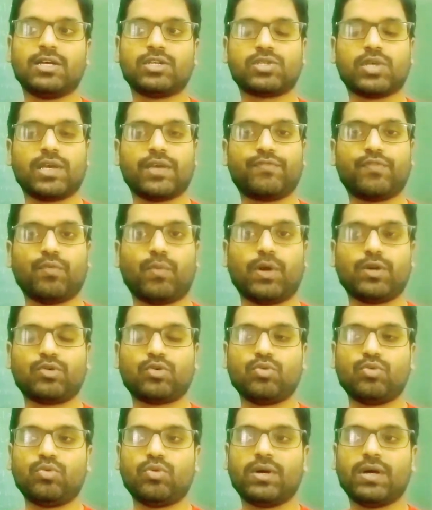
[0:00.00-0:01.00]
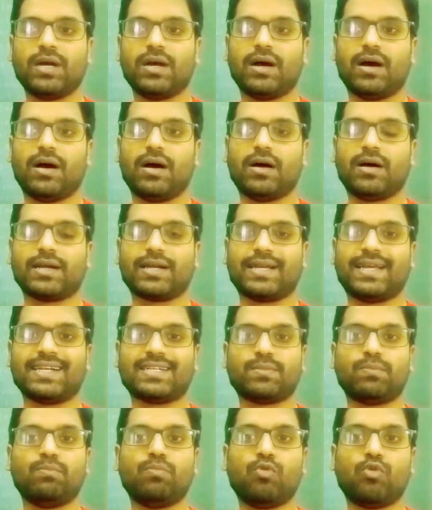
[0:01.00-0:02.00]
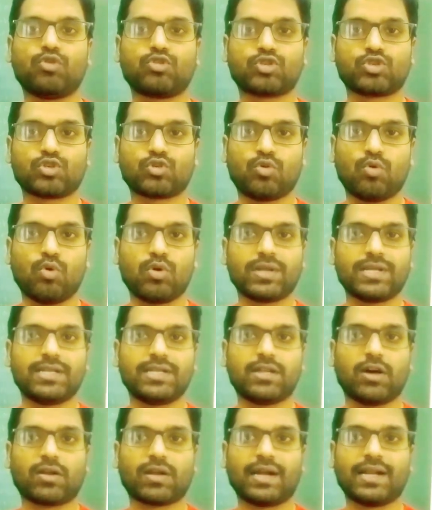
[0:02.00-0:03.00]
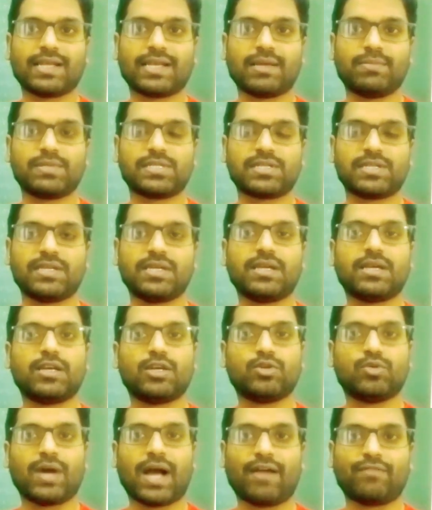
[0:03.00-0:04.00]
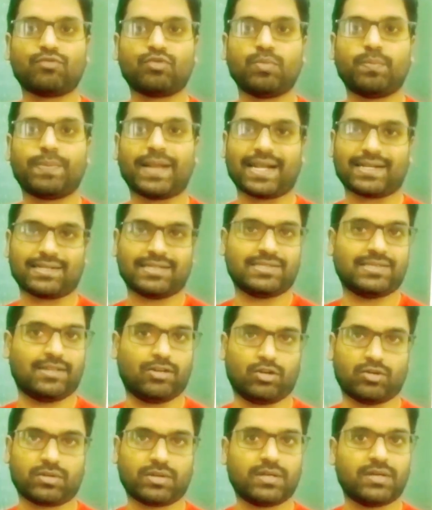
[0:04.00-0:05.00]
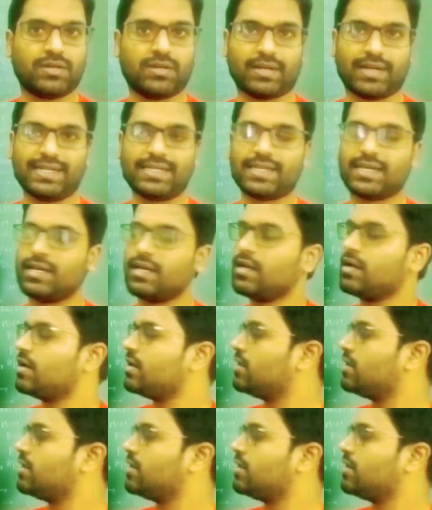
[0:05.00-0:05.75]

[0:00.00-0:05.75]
So if you want to get more score in organic chemistry, you have to practice a lot, right?